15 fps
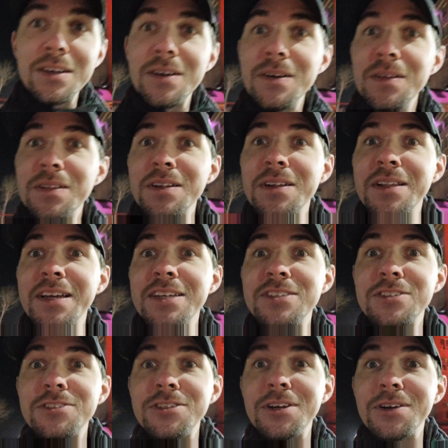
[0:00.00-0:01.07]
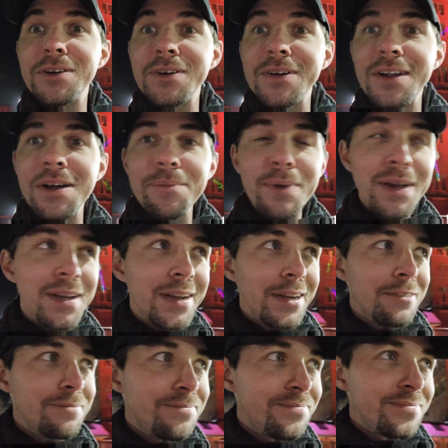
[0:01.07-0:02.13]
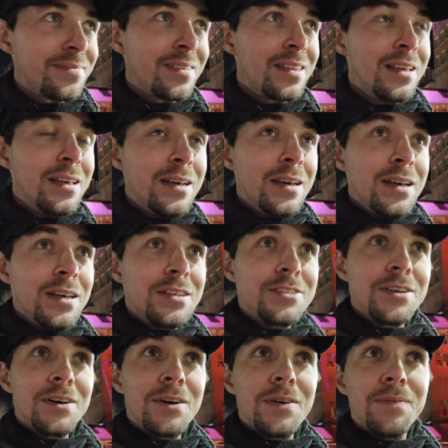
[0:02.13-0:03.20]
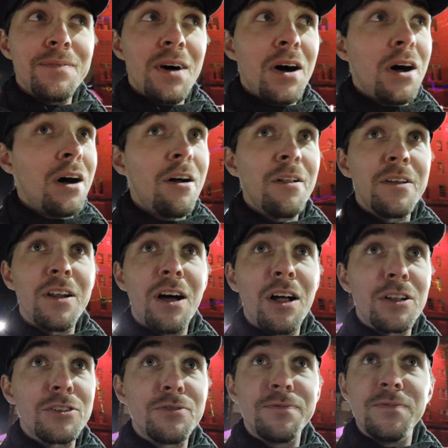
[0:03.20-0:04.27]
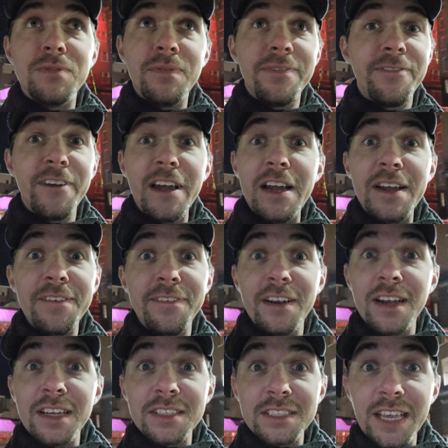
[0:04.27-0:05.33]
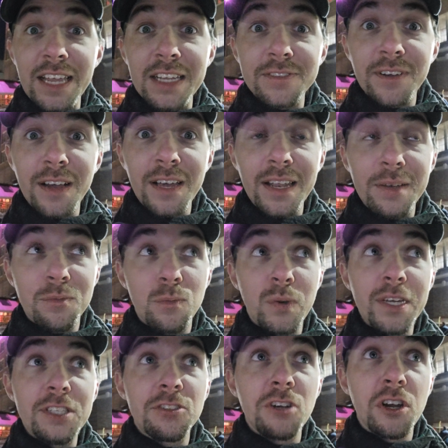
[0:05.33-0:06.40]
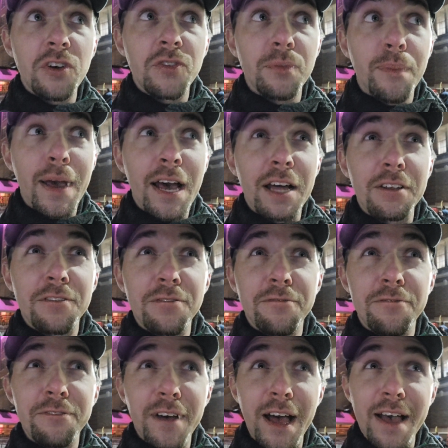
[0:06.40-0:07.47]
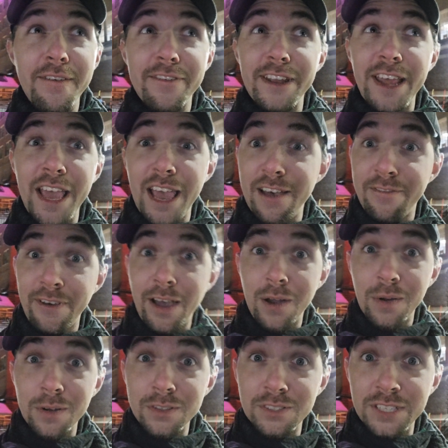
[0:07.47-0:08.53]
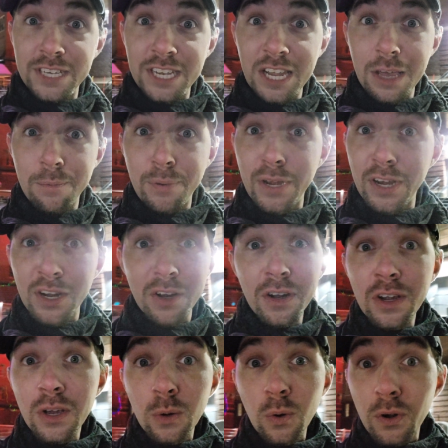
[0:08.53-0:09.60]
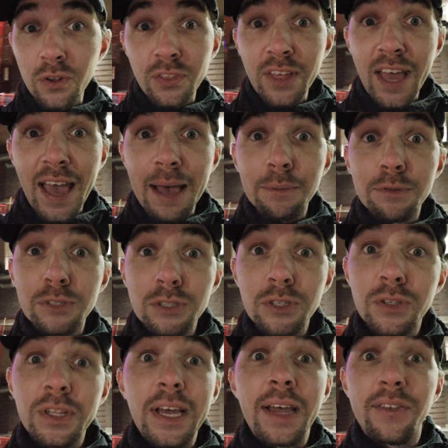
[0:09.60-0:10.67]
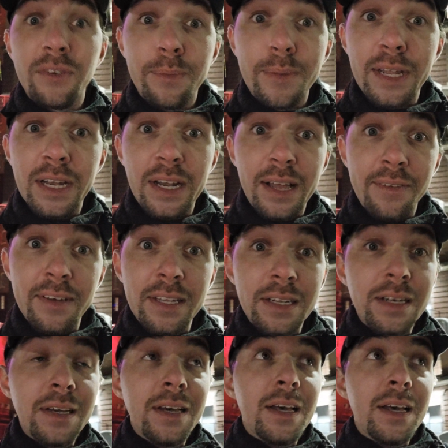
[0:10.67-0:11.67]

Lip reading: Oh, a little laser show going on back there. So all in all, very, very satisfied. We drove about 5.5 hours to get up here, worth absolutely every minute of it.